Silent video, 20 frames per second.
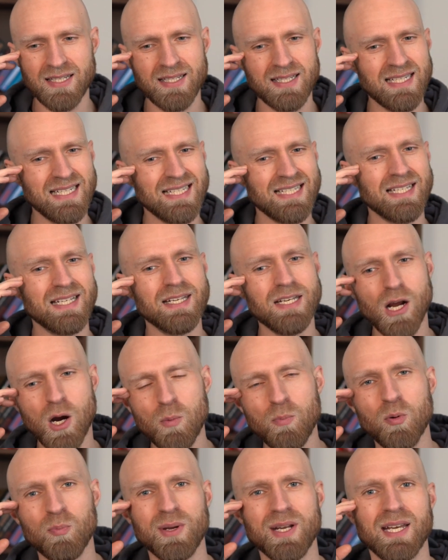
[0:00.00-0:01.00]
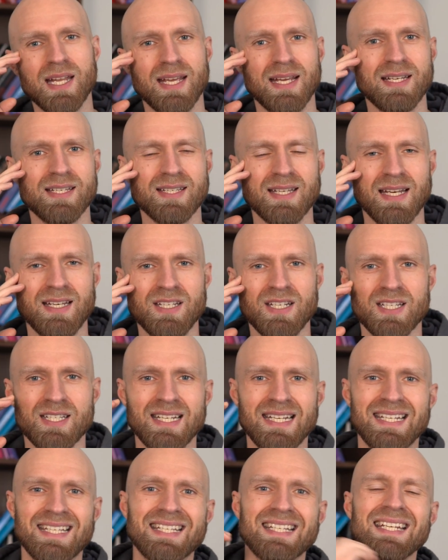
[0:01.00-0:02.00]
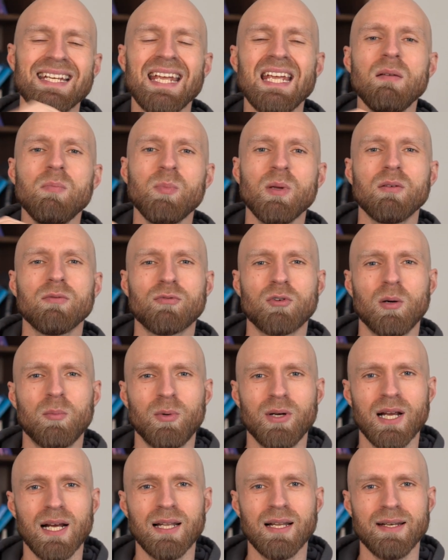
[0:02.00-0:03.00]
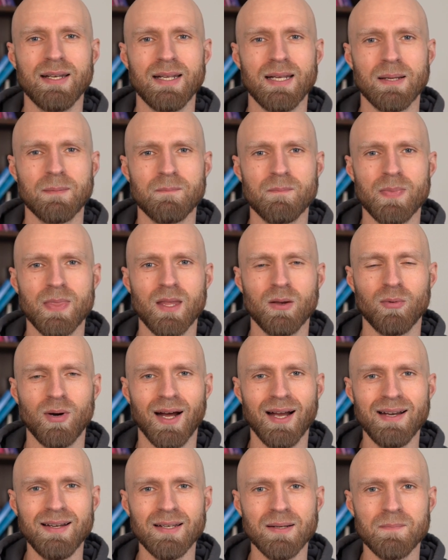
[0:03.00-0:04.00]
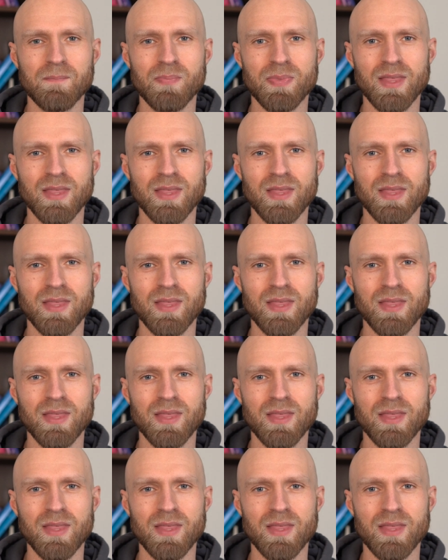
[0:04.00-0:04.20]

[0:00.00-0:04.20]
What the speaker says: these dopamine hits and just escaping from reality, right?